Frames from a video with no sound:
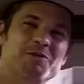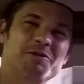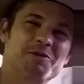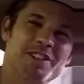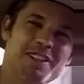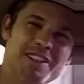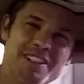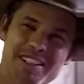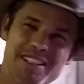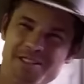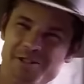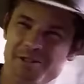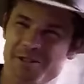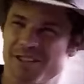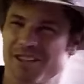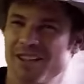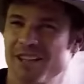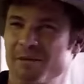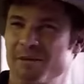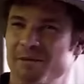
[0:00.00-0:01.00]
running into a
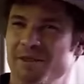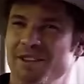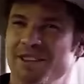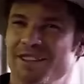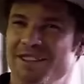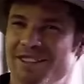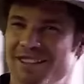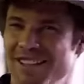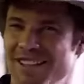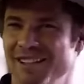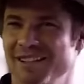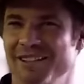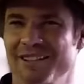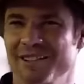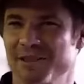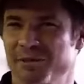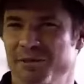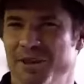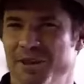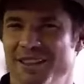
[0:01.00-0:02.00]
cop in this town
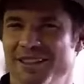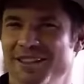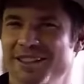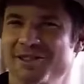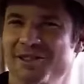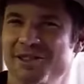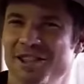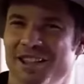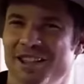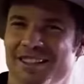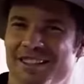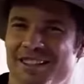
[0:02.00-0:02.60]
that's bent to shit.